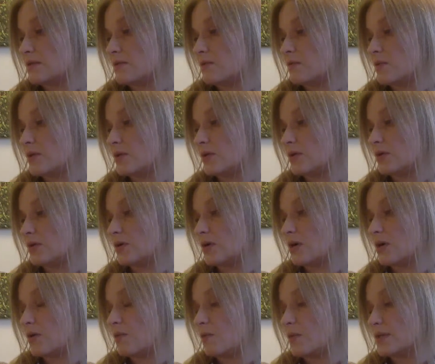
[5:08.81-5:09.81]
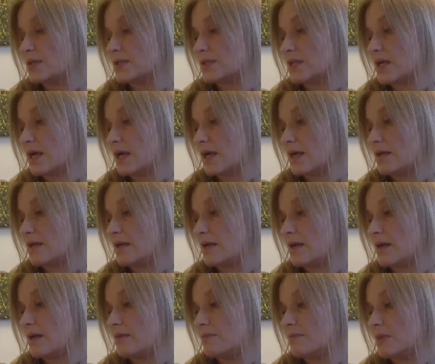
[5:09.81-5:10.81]
with her on one side
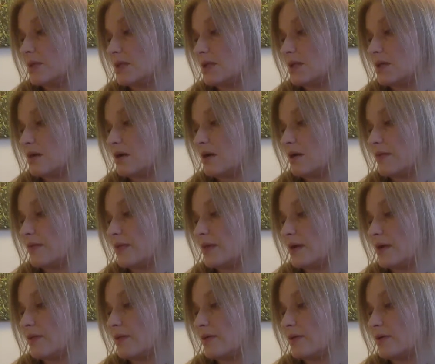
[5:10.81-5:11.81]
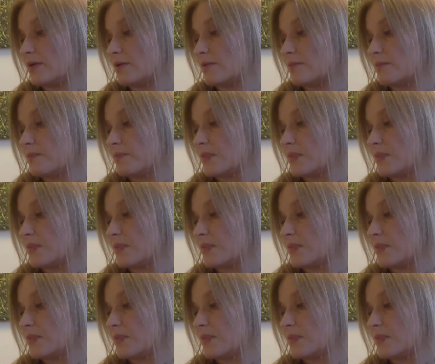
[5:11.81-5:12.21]
and me on the other.